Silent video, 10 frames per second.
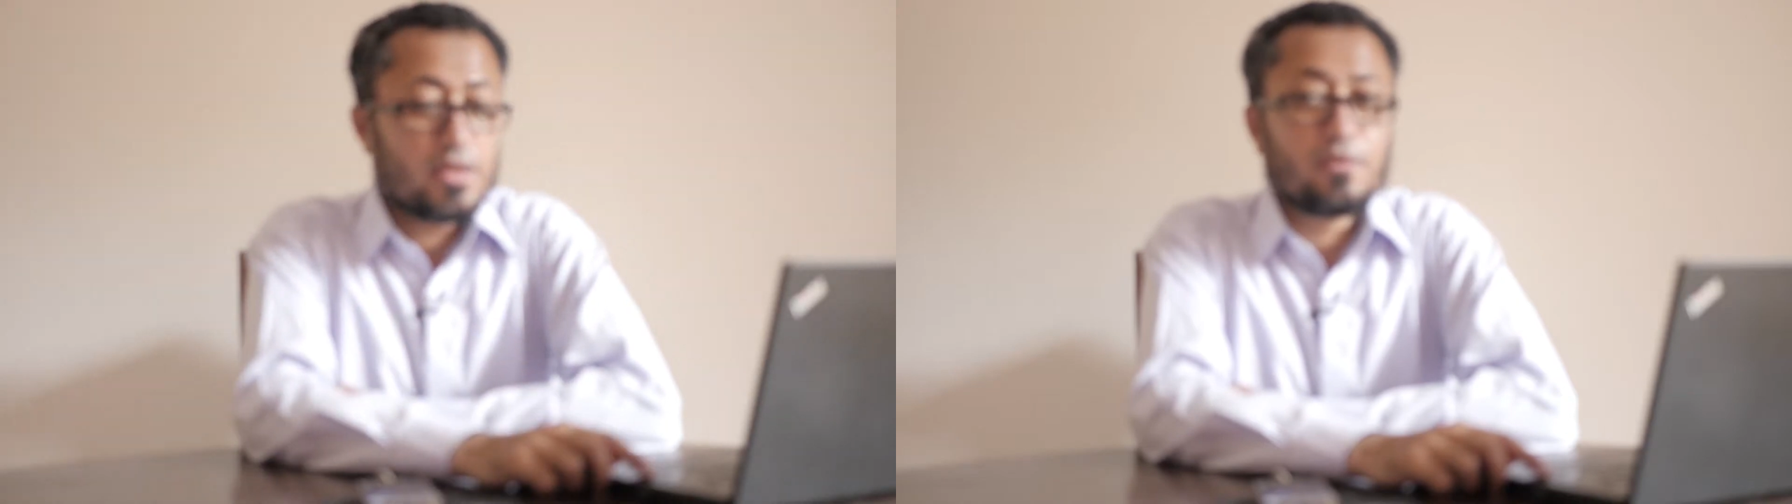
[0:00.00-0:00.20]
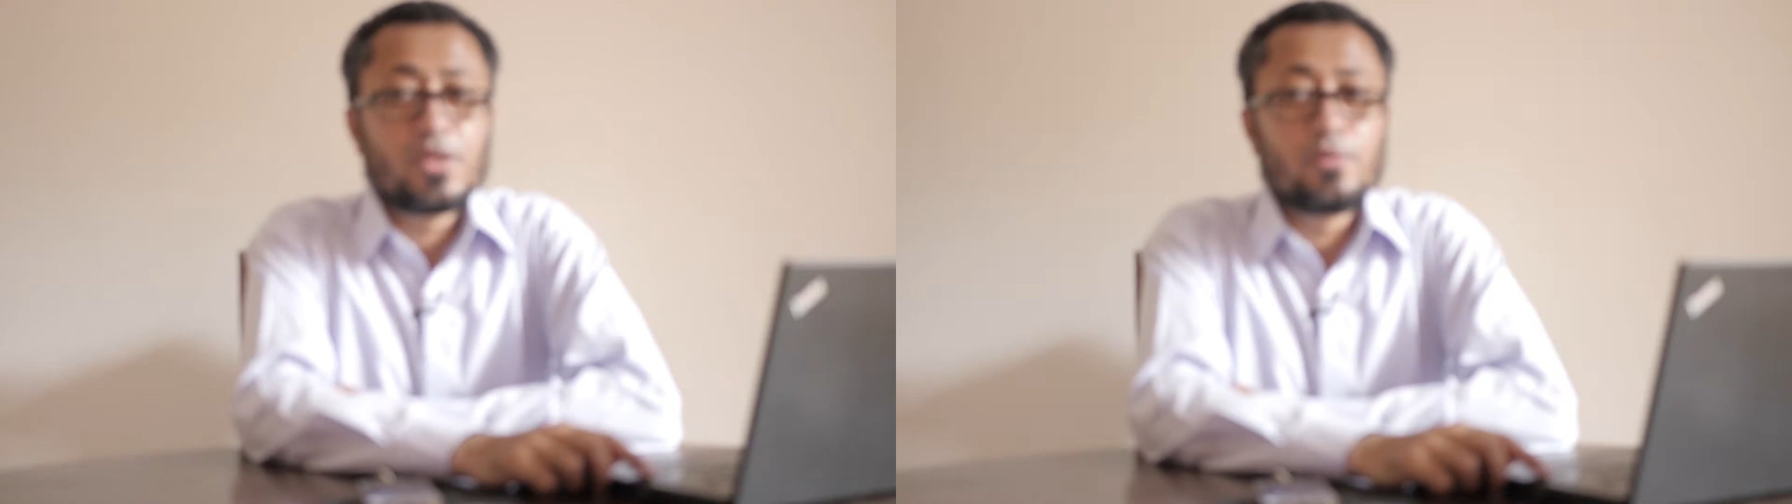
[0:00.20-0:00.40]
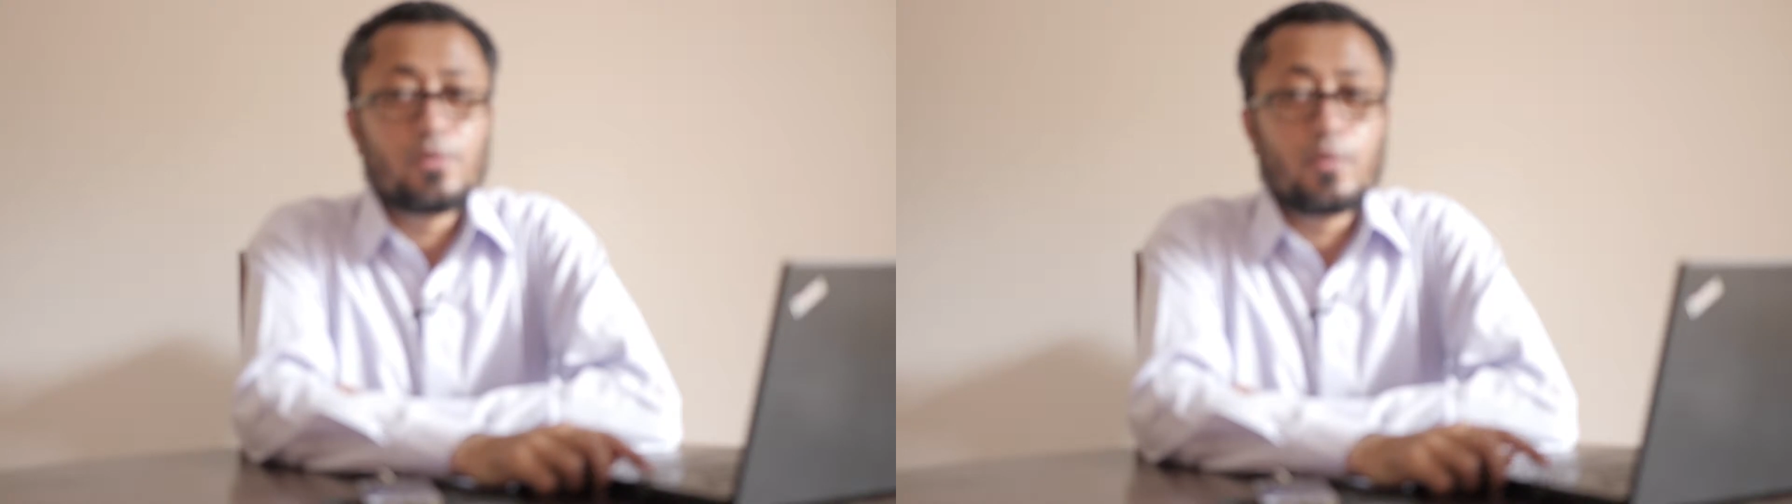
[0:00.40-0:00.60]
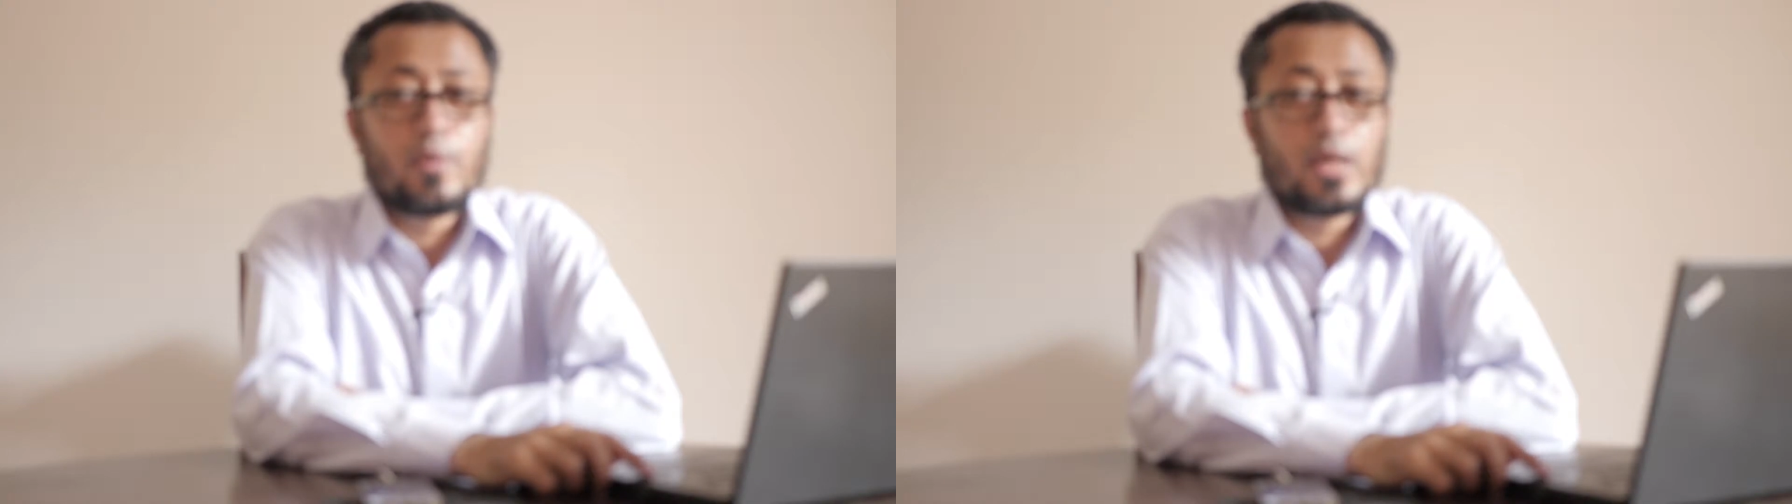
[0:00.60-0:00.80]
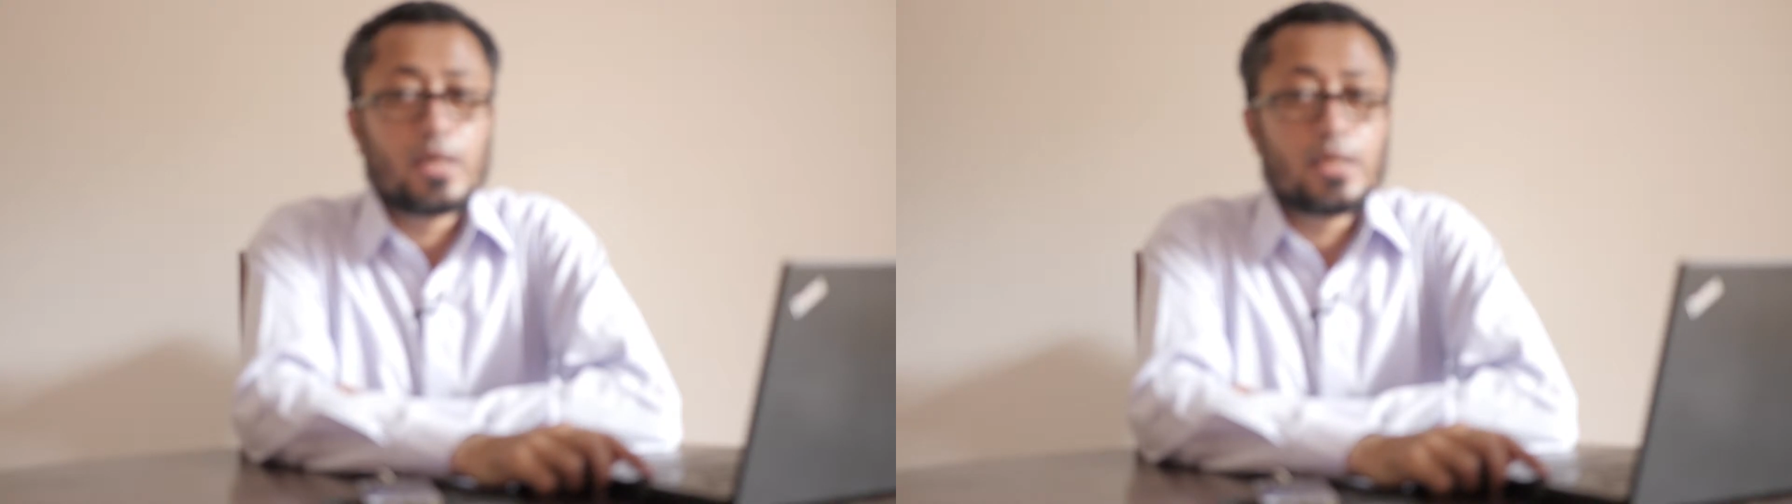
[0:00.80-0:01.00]
if
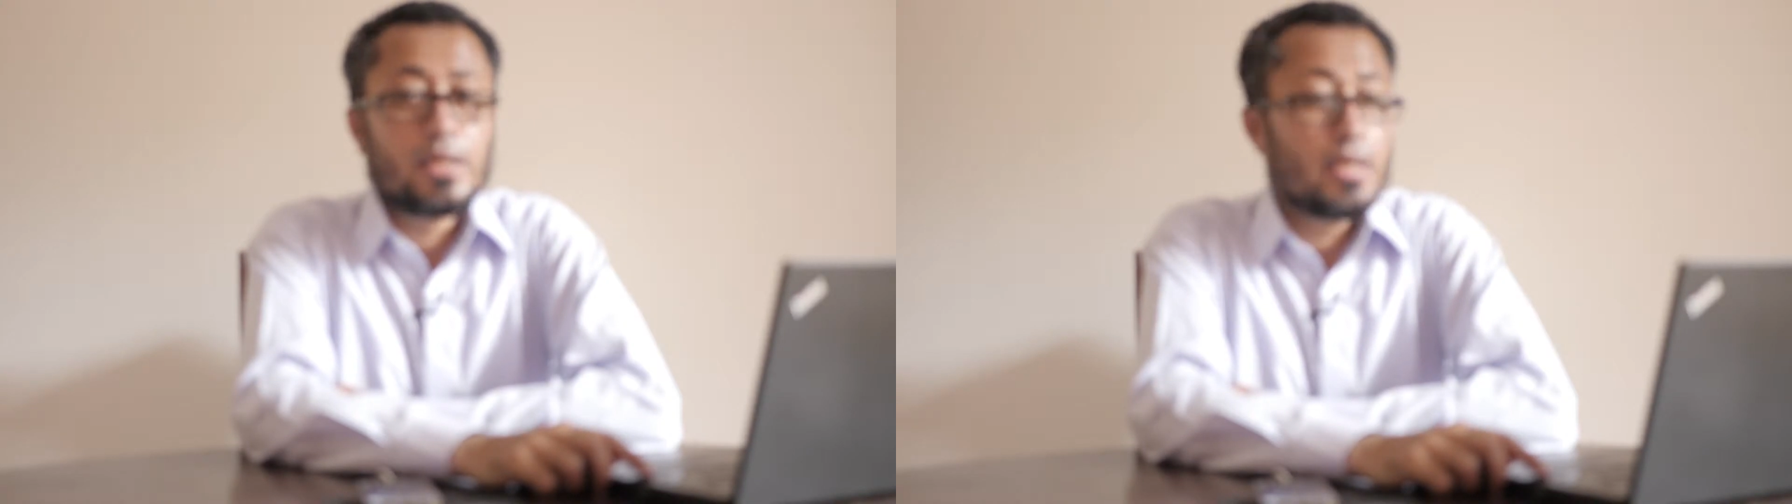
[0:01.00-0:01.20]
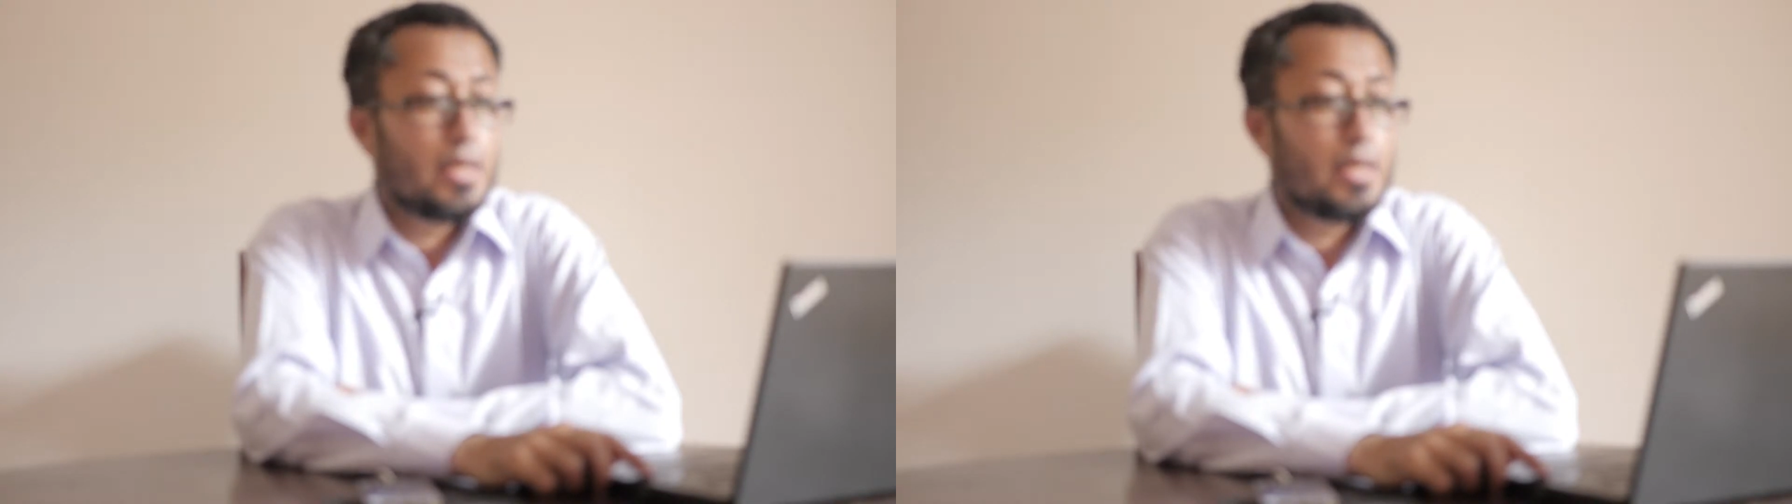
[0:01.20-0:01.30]
required.